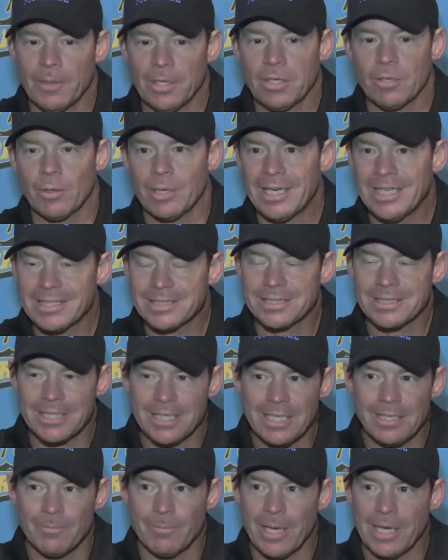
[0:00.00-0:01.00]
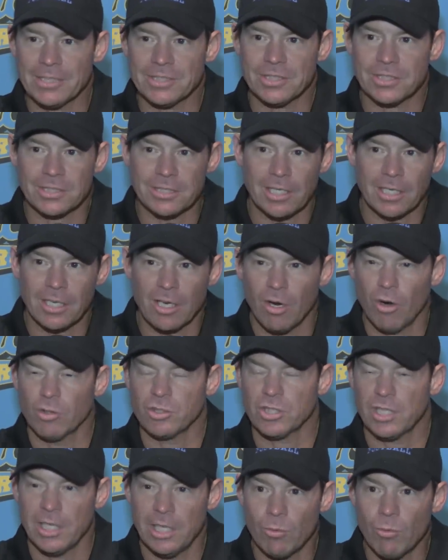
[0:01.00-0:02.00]
into it. His teammates just said,
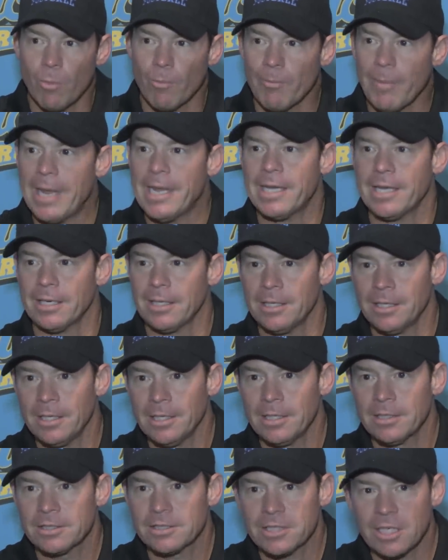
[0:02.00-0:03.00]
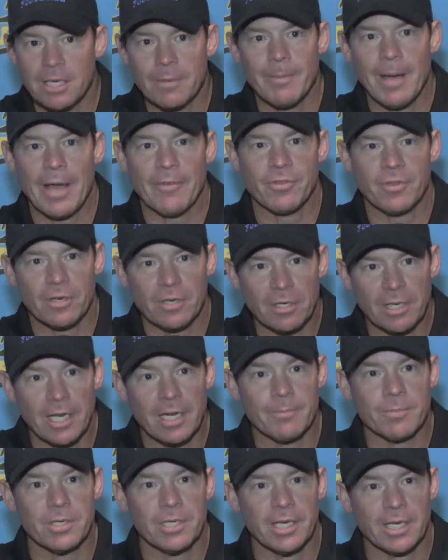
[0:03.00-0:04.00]
Coach, he will make it. Send him out there and let
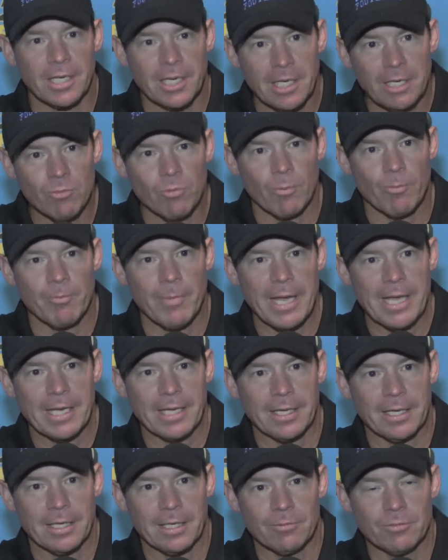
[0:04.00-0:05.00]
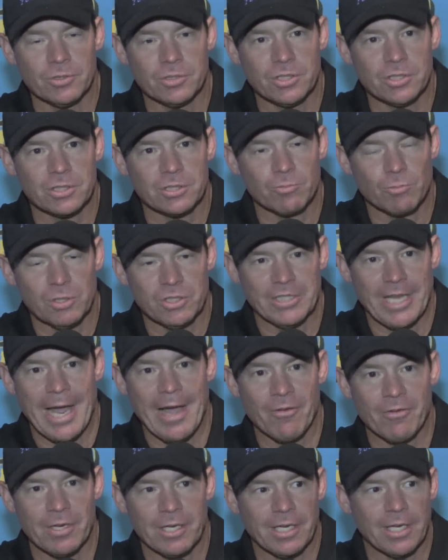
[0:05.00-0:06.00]
him kick it. He will make it. And it was just
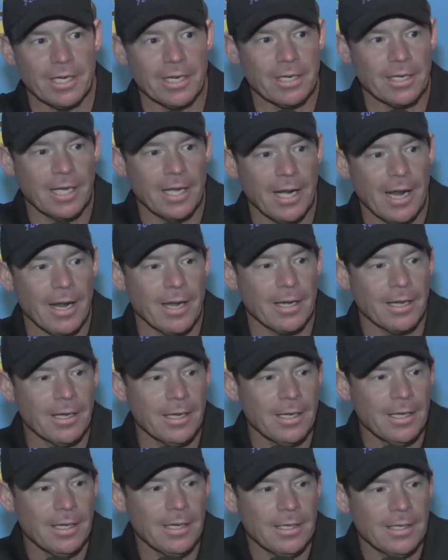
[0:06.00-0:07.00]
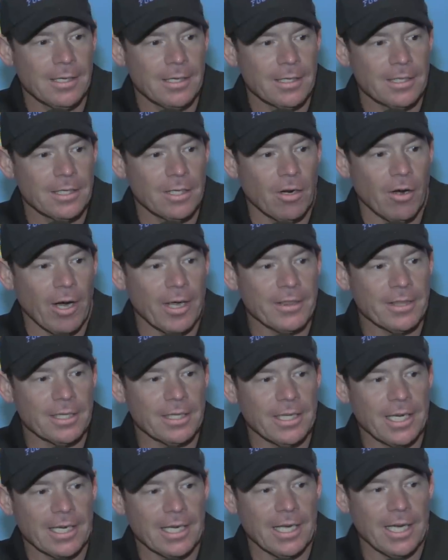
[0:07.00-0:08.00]
resounding. And, and I, you know, I think
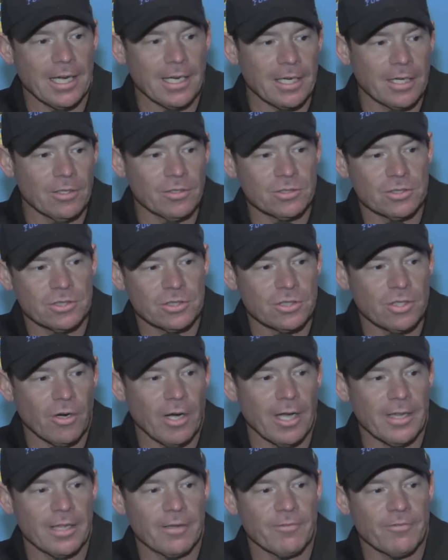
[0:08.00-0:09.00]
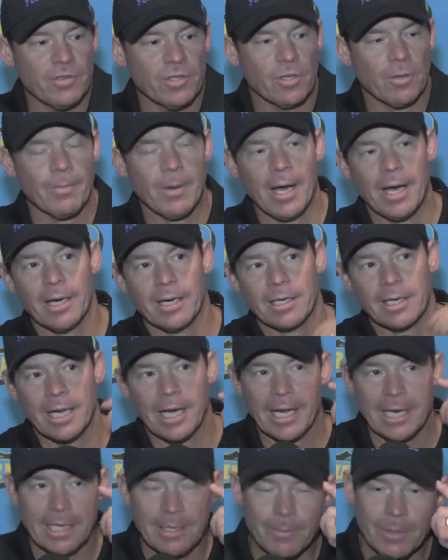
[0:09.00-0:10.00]
that kind of goes to show how they feel about
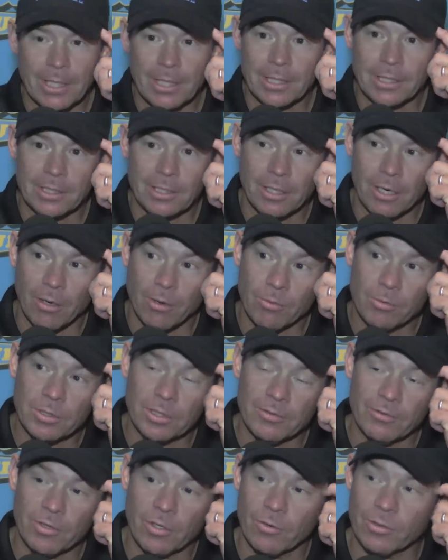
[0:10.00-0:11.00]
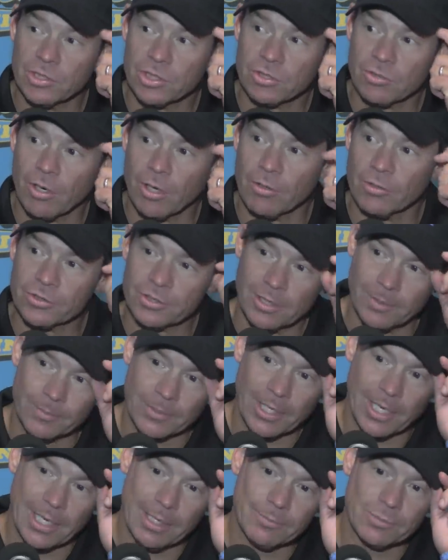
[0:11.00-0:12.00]
Kaimi, you know, even though he struggled
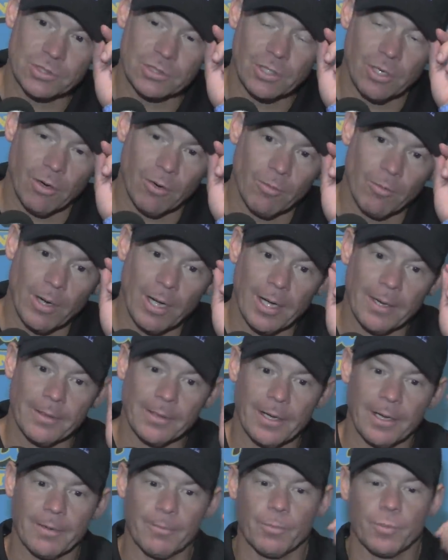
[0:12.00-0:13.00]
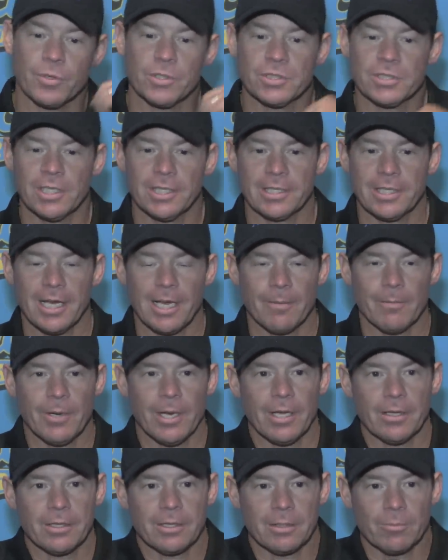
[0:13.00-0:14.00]
sometimes. So I, I appreciate that
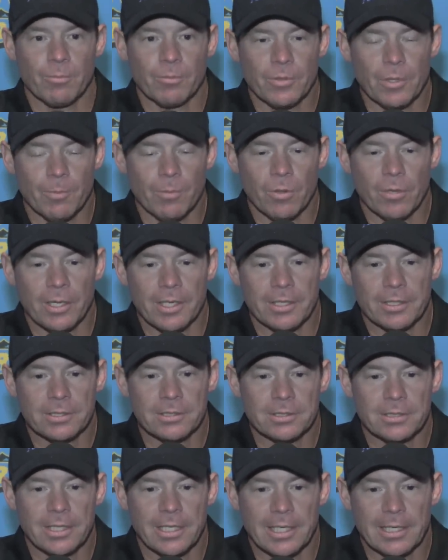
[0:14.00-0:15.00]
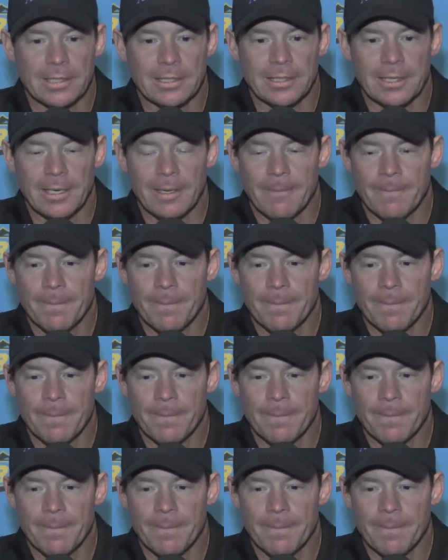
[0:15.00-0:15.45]
about the, the players. And uh,